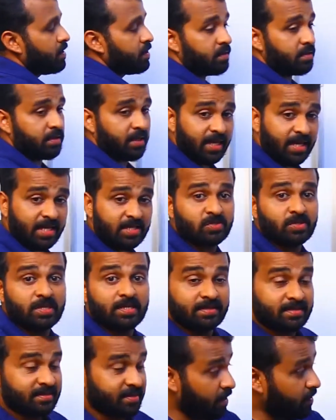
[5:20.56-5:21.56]

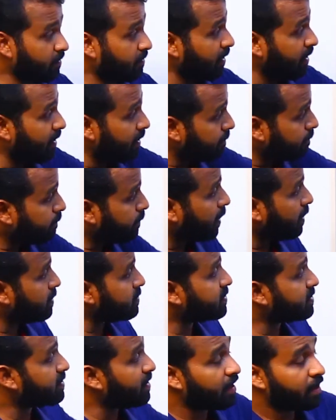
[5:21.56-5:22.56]
These circular
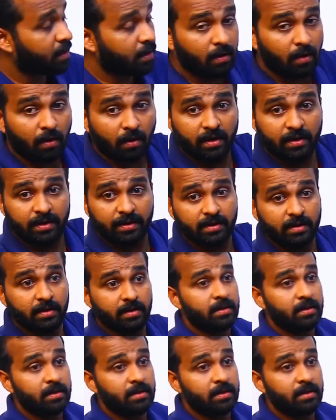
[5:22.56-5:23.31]
paths are called